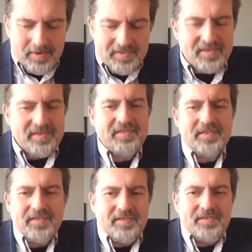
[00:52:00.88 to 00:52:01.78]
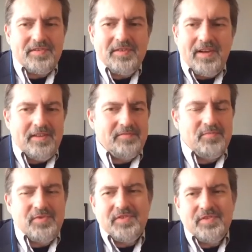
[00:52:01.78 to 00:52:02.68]
businesses, not
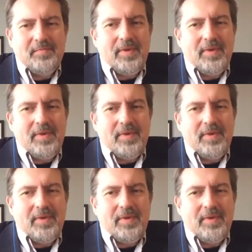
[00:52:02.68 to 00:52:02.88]
just in